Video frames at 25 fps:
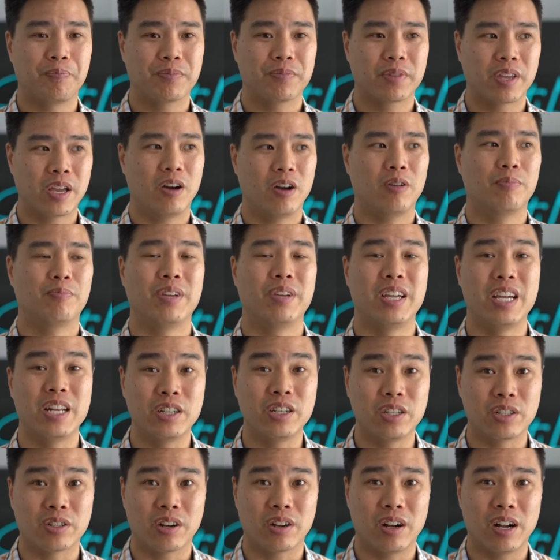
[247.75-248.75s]
help
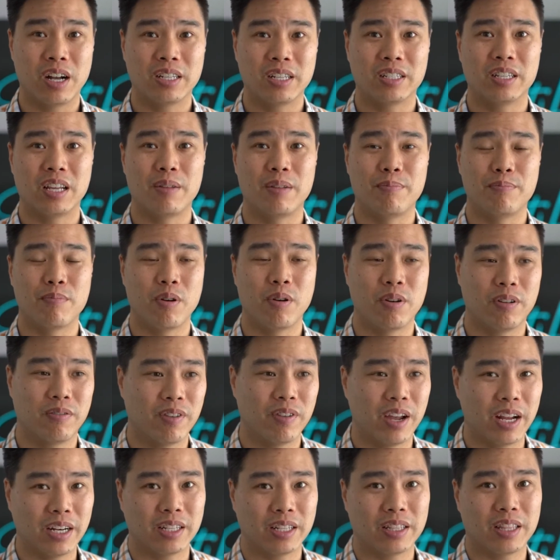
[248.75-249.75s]
energize and
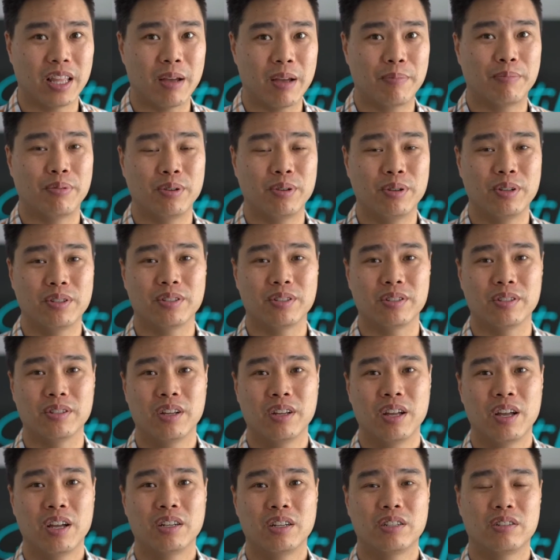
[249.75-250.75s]
motivate that person
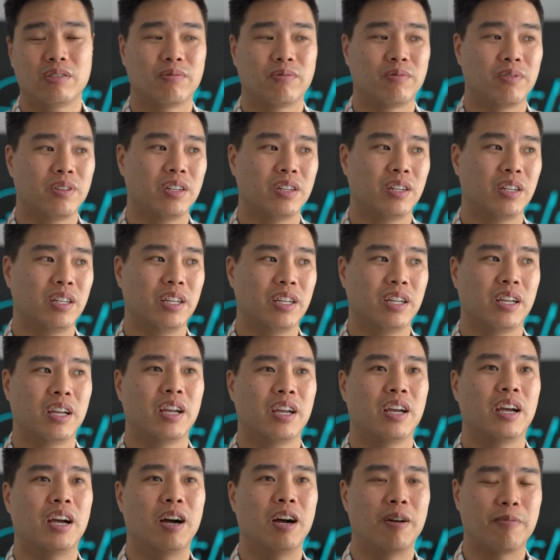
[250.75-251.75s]
to really
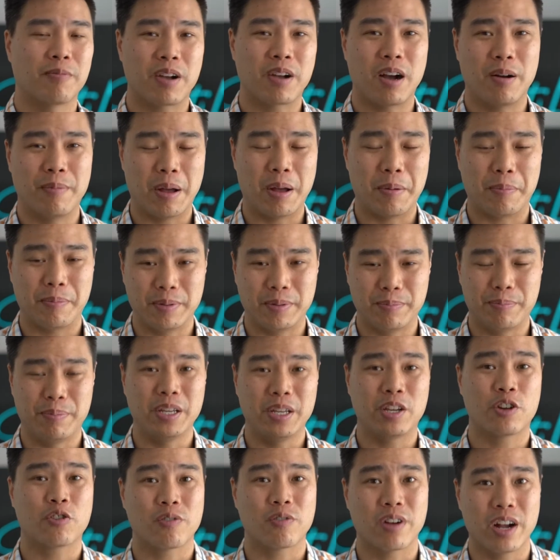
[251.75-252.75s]
come up and be
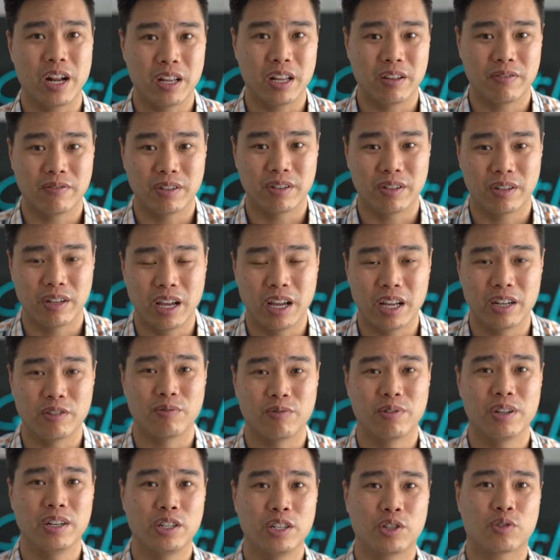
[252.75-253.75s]
creative and
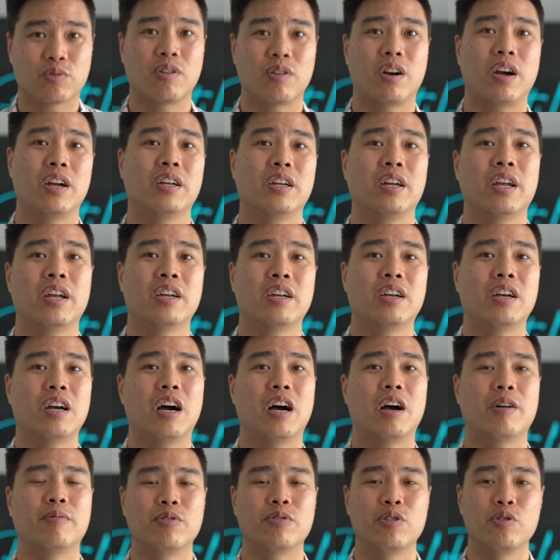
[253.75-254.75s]
really try
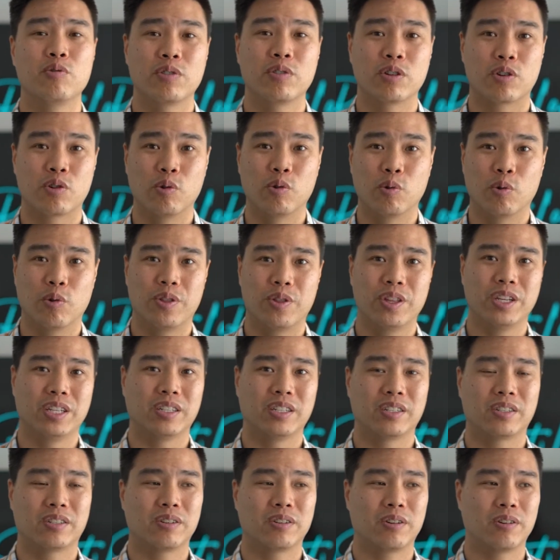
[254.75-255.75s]
new and cool things.
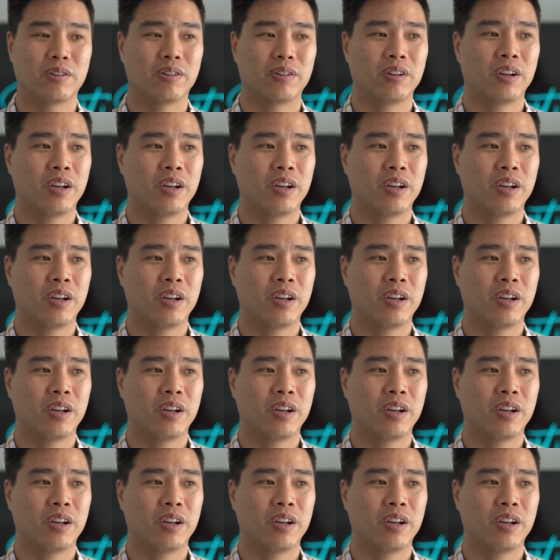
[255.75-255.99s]
So